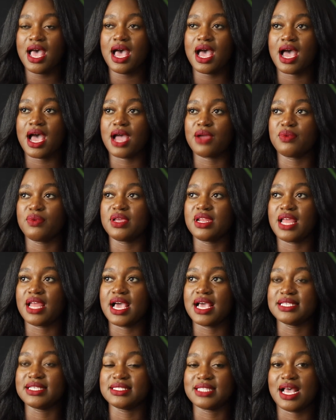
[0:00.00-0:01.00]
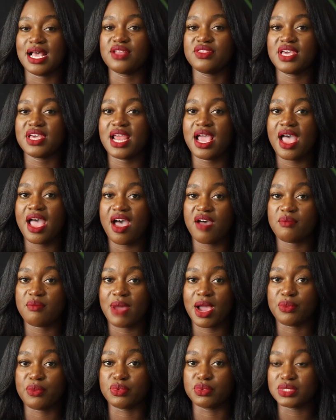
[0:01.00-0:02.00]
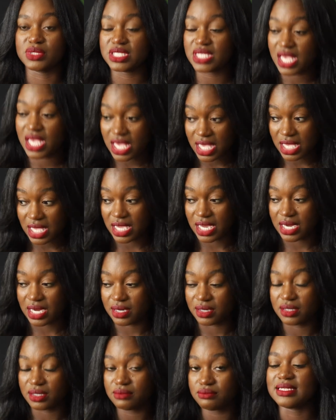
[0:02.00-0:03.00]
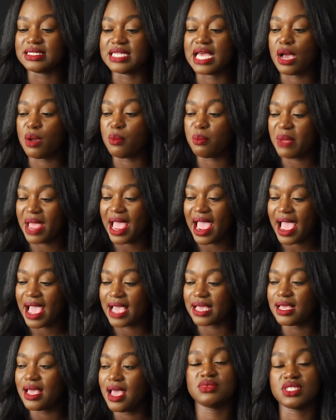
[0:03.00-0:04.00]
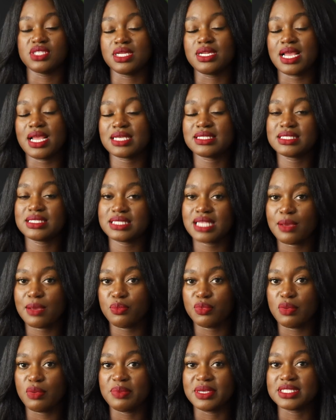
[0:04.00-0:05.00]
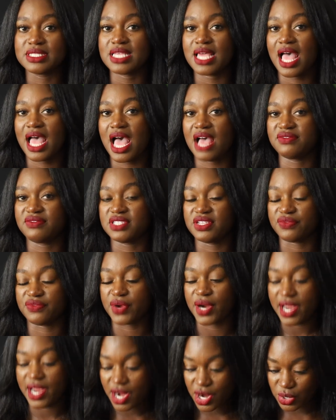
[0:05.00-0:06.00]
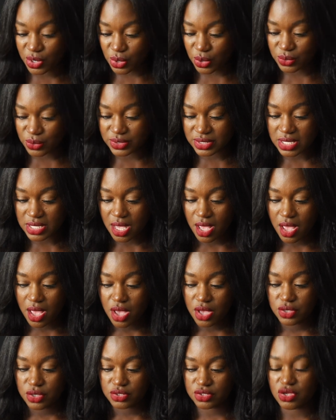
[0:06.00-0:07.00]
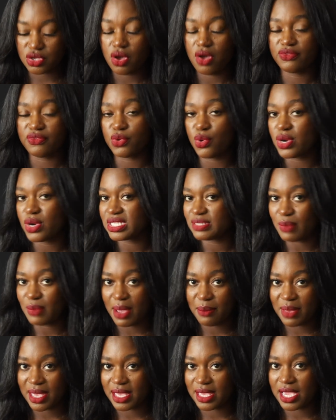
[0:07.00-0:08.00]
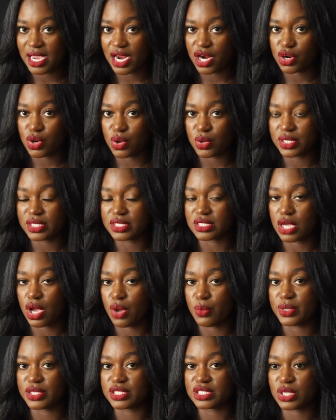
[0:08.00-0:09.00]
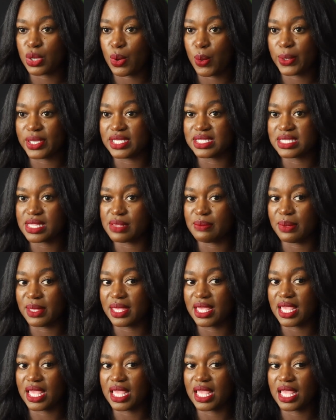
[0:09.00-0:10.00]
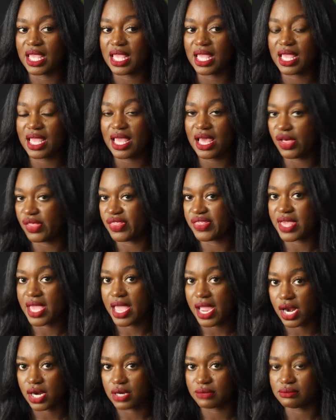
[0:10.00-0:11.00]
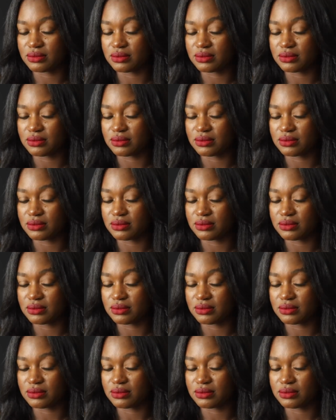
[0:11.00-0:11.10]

I realized now that I have my routine down packed, the next step would be to have different hair goals. So of course my main hair goal is always going to be healthy hair,